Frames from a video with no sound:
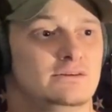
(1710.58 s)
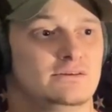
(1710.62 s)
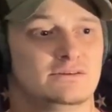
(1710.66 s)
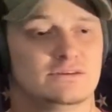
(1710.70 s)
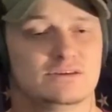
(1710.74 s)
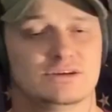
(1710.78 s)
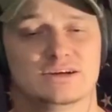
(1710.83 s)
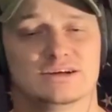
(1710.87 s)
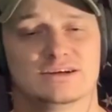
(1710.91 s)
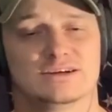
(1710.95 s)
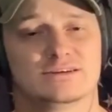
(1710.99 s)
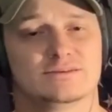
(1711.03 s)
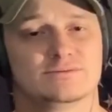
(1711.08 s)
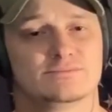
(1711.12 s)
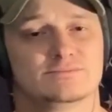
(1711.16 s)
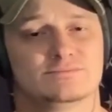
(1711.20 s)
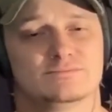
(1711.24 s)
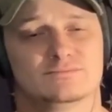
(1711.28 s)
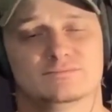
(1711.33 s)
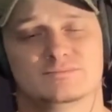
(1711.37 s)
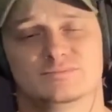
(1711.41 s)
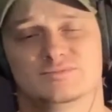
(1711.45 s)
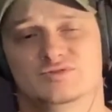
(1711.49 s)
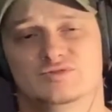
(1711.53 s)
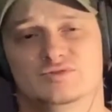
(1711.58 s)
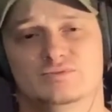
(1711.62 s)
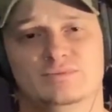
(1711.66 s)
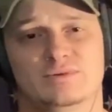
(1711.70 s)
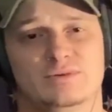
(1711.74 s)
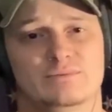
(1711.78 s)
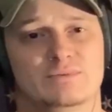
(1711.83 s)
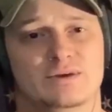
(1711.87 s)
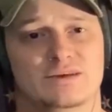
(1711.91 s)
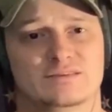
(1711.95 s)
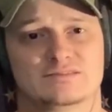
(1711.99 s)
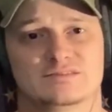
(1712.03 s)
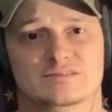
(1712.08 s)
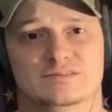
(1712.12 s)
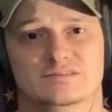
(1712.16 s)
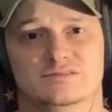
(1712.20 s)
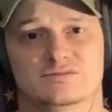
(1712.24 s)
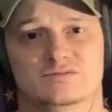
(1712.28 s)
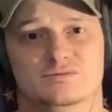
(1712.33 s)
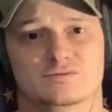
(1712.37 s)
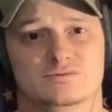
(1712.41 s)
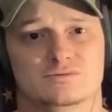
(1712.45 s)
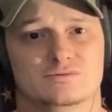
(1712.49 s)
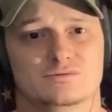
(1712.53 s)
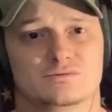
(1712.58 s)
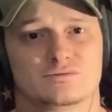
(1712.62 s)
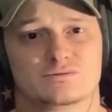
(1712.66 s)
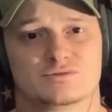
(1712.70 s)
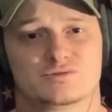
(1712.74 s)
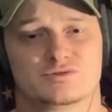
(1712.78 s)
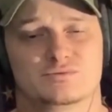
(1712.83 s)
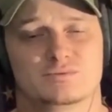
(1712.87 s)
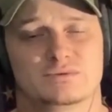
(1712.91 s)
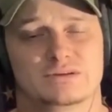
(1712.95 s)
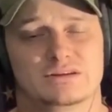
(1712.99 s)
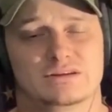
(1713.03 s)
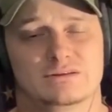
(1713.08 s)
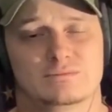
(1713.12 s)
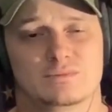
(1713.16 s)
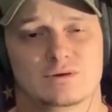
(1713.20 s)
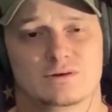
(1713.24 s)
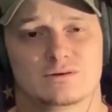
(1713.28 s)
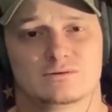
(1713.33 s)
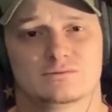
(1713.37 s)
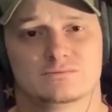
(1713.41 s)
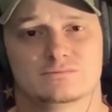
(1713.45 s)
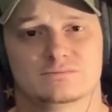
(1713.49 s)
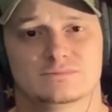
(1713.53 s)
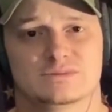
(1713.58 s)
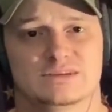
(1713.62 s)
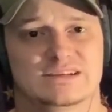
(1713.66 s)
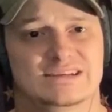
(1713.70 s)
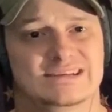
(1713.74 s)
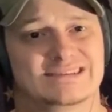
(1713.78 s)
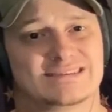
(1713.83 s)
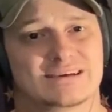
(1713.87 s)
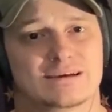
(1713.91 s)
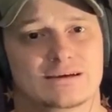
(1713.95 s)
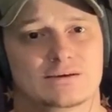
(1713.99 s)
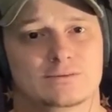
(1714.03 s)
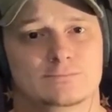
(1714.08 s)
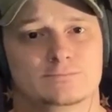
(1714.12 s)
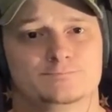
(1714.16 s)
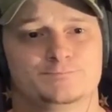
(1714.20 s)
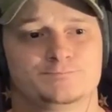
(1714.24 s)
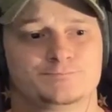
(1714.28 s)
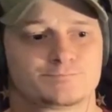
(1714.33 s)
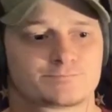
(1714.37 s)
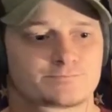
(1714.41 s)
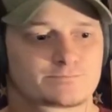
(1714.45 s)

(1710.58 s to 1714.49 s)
Um, shoot me a message or, or shoot me an email anytime